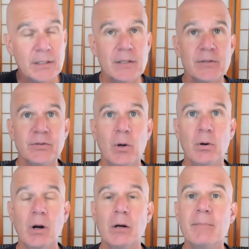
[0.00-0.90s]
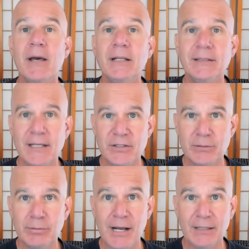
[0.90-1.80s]
So our meditation
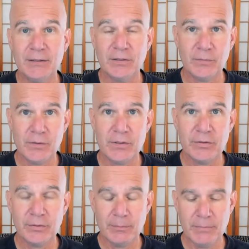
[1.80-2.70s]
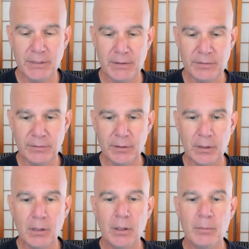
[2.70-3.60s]
practice first means
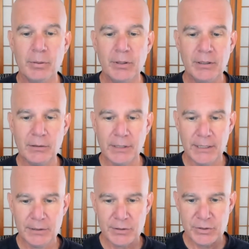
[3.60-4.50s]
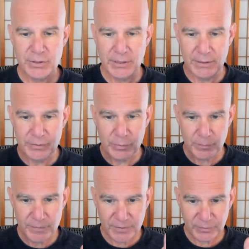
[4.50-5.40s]
putting our energy into
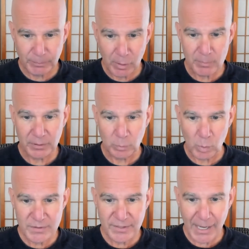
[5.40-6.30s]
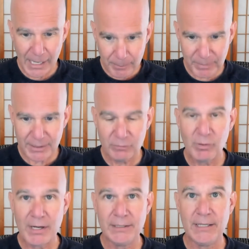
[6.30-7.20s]
this moment. What's happening
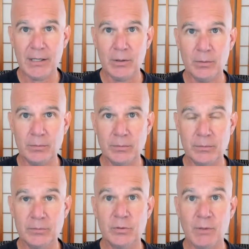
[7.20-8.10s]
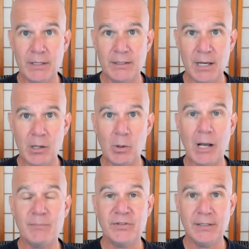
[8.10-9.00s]
right now? So right now
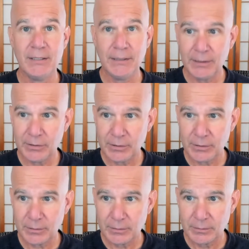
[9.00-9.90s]
I'm sitting here